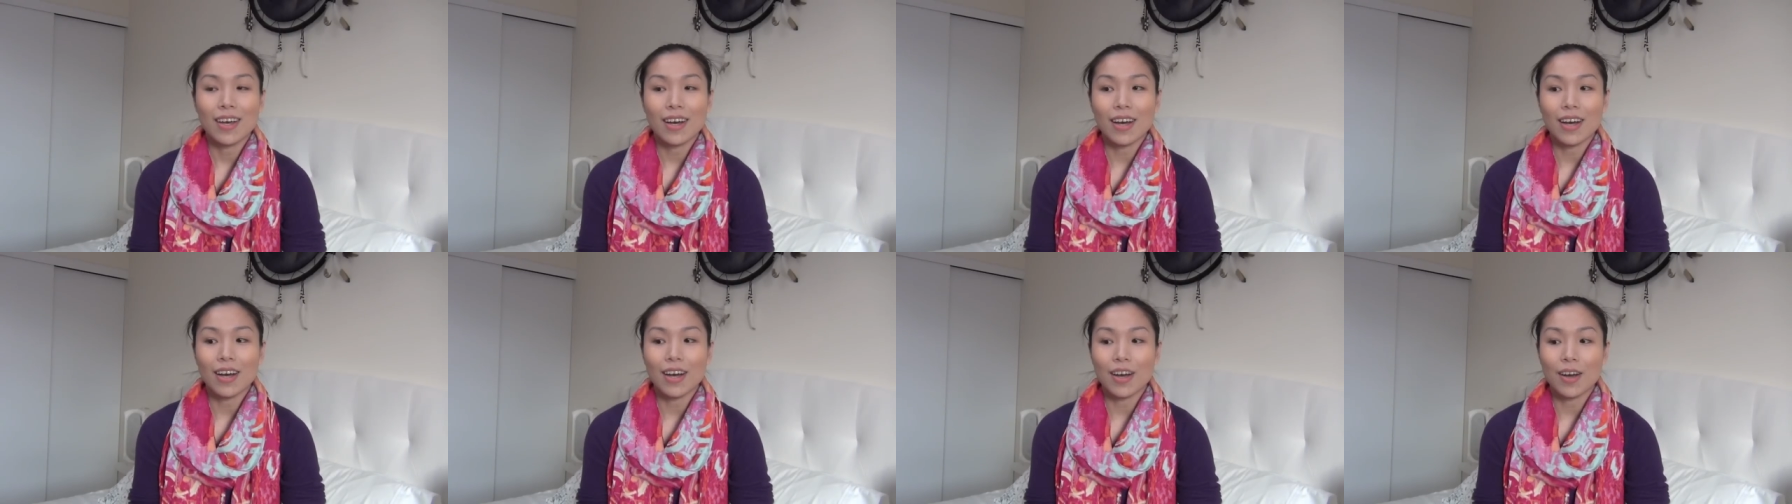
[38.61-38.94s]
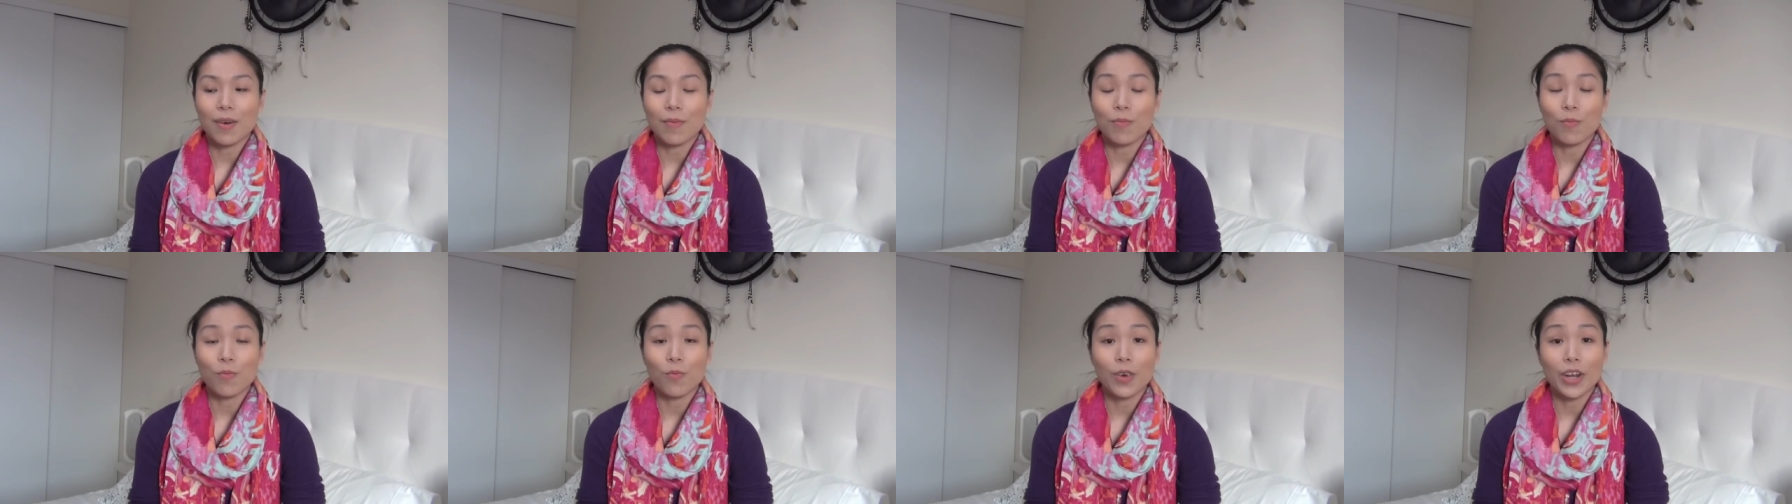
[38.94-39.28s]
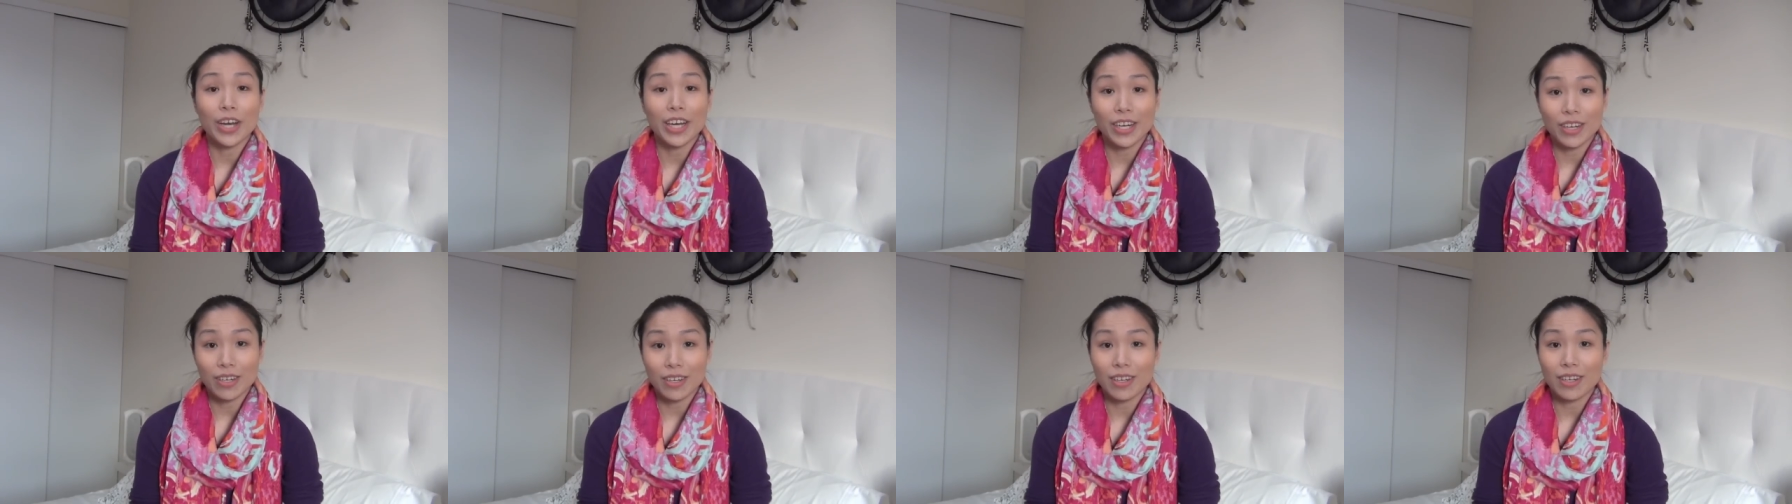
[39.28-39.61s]
um,
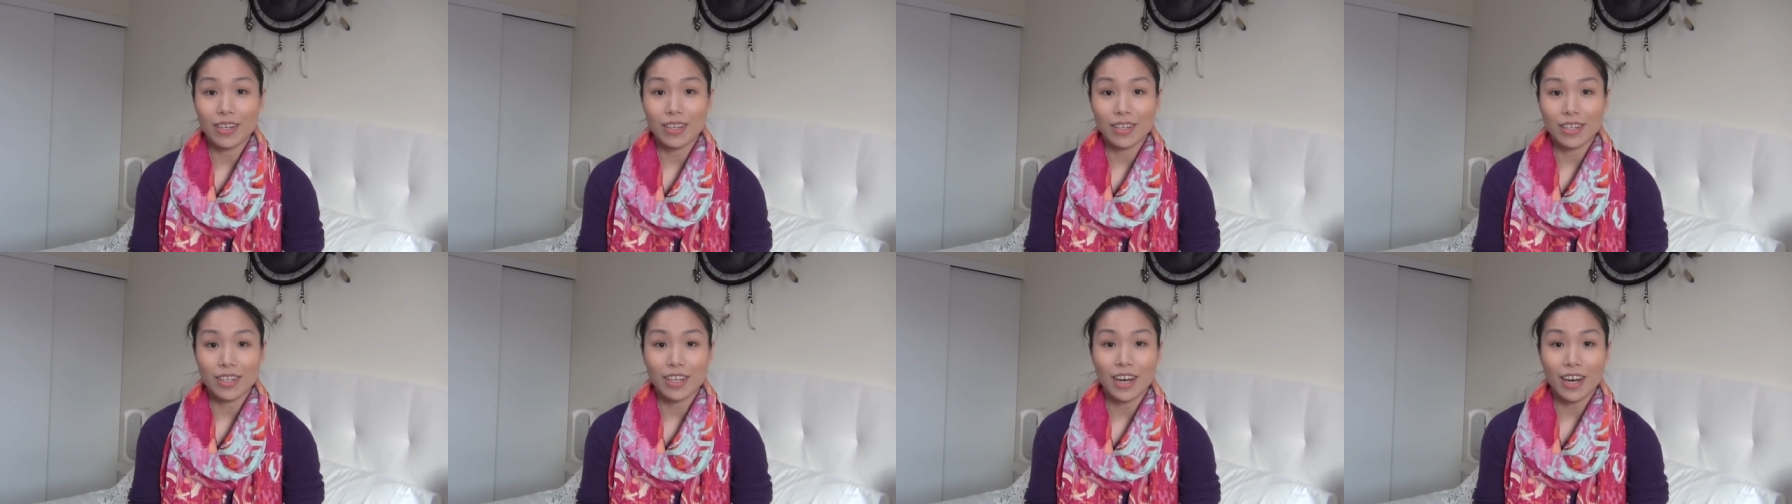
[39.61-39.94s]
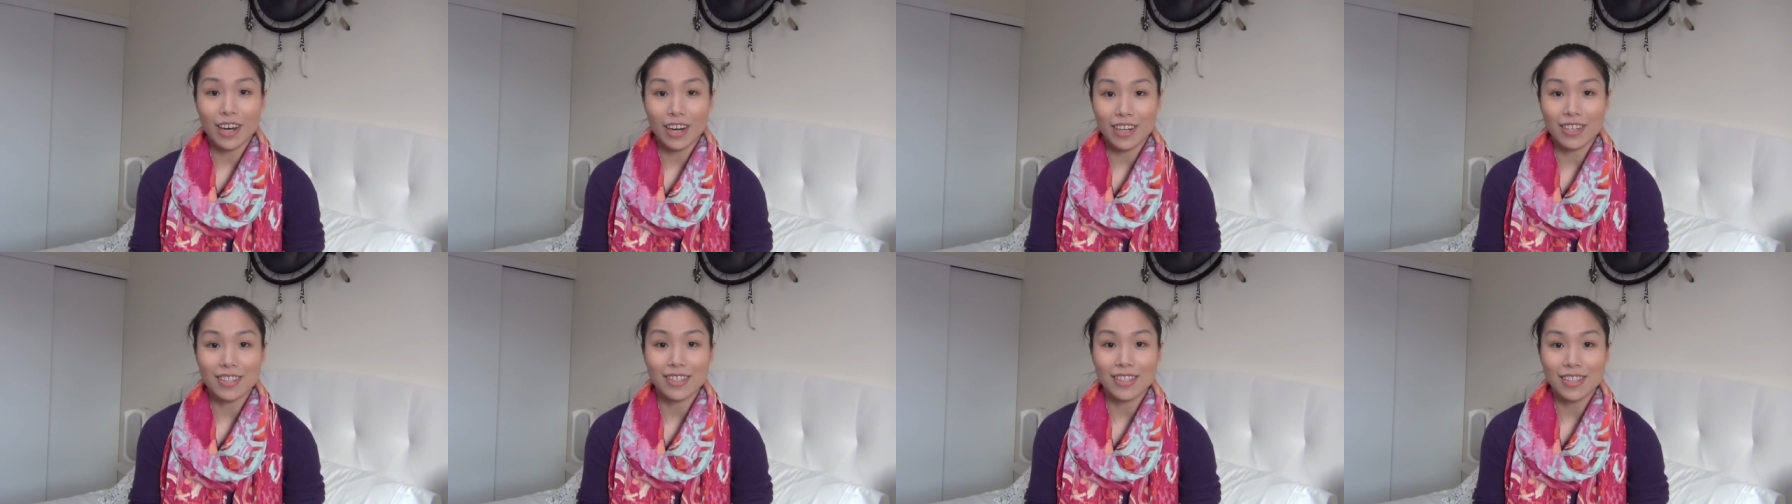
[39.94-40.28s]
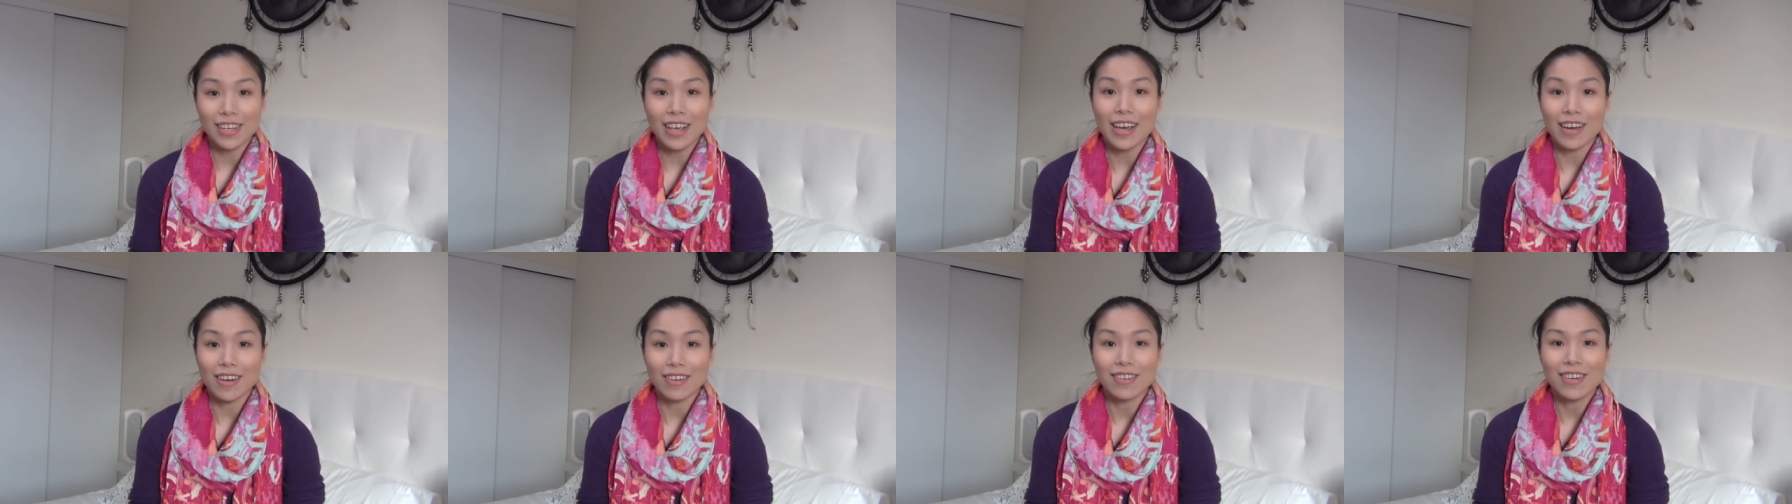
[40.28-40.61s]
when it got on
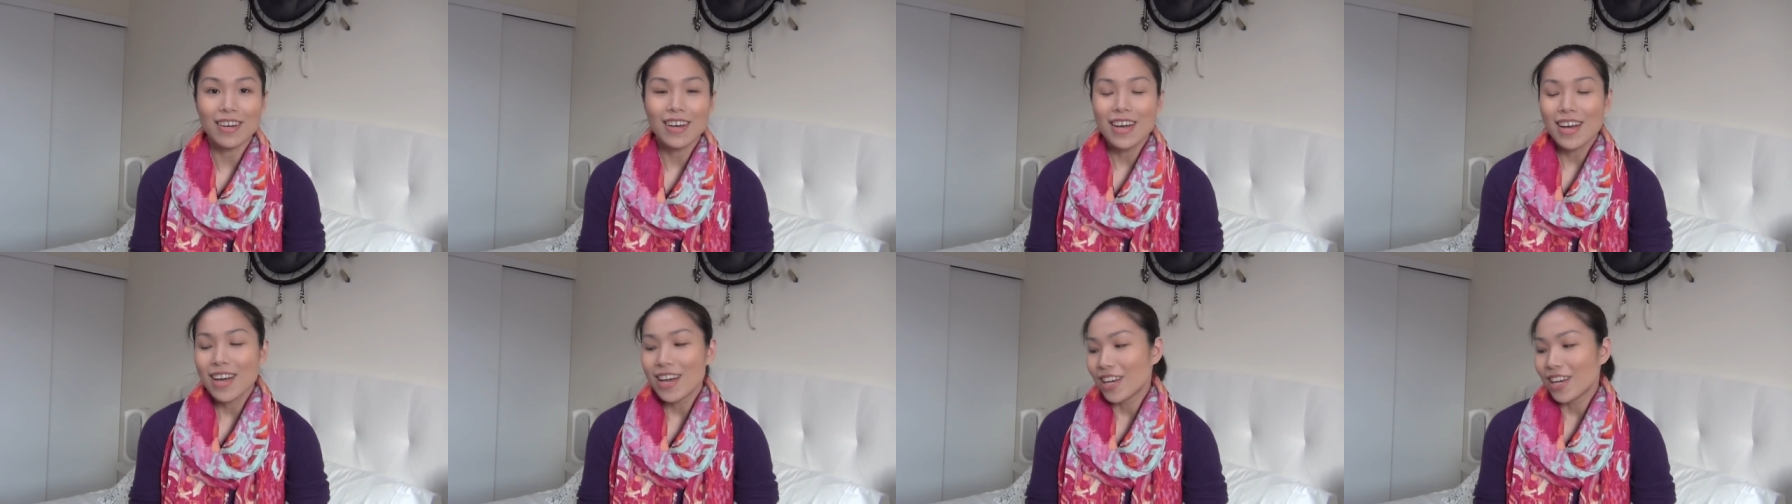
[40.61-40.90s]
sale.